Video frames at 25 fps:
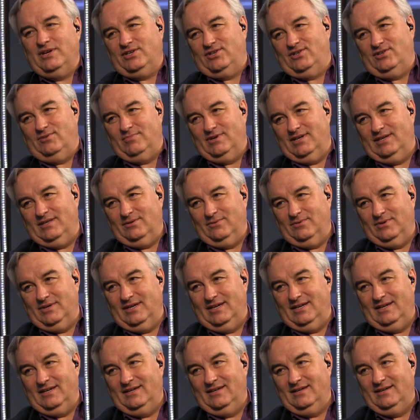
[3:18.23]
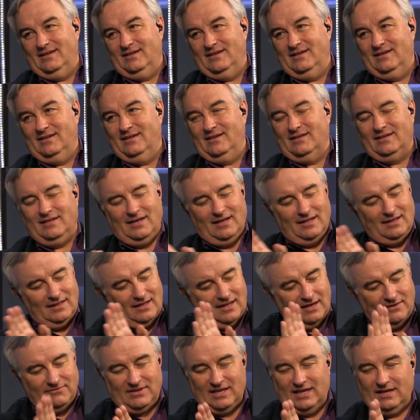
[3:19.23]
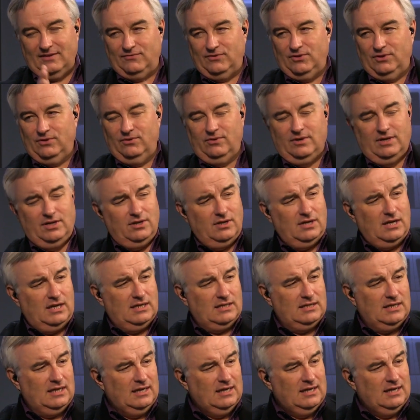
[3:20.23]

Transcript: picture, by the way. Isn't that cute? Yeah, I love that of you and. Uh,